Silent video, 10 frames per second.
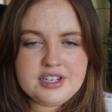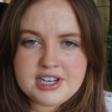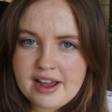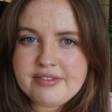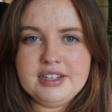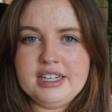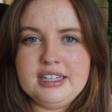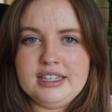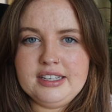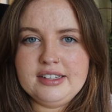
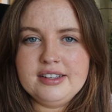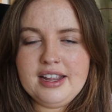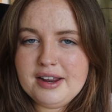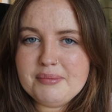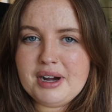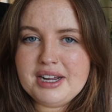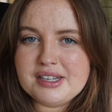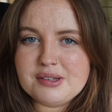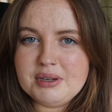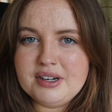definitely, in my
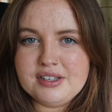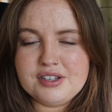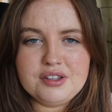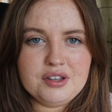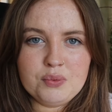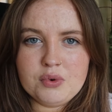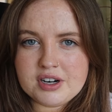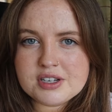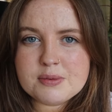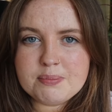experience, the
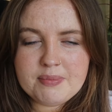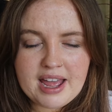worst